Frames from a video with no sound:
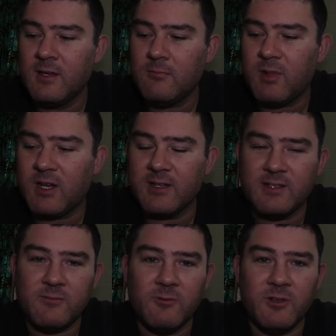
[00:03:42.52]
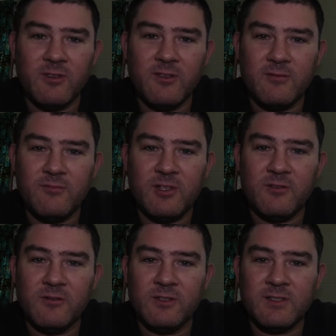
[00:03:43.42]
But it's worth it
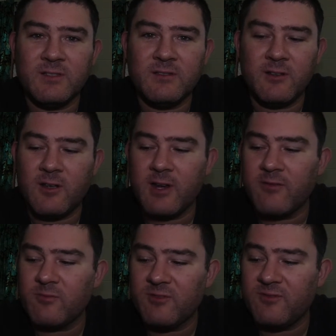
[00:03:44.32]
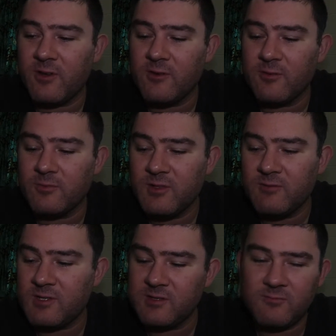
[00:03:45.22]
because I don't have my phone on me,
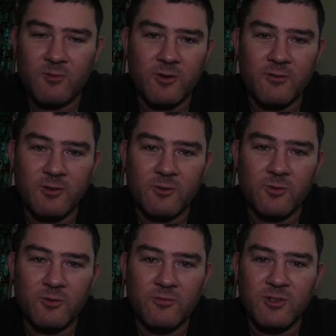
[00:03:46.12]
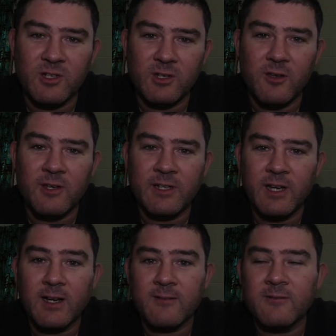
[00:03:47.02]
which is what I record all my loading
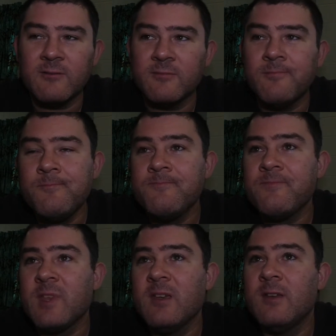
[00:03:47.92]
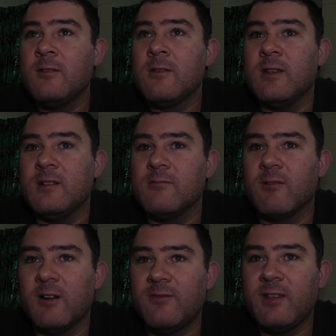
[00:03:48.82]
data on. It's
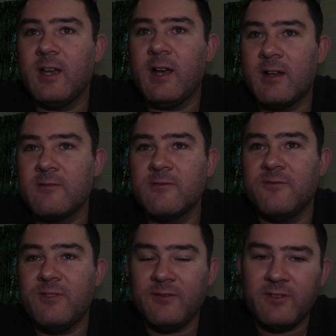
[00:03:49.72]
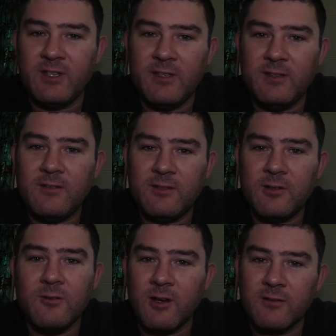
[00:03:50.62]
roughly 150 to
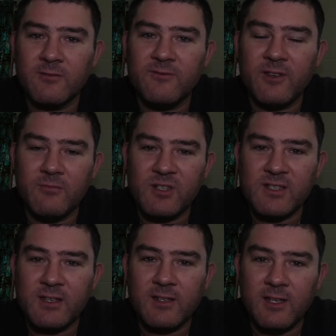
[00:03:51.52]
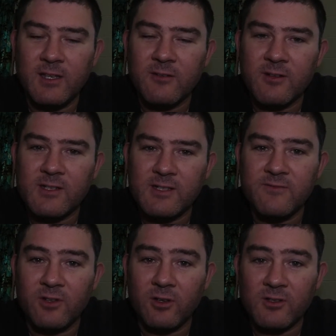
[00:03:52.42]
200 feet per second increase in
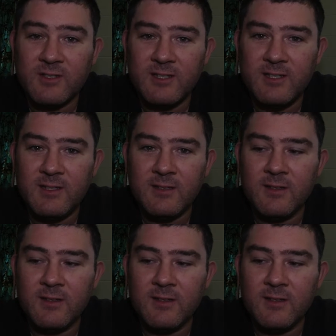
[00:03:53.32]
velocity,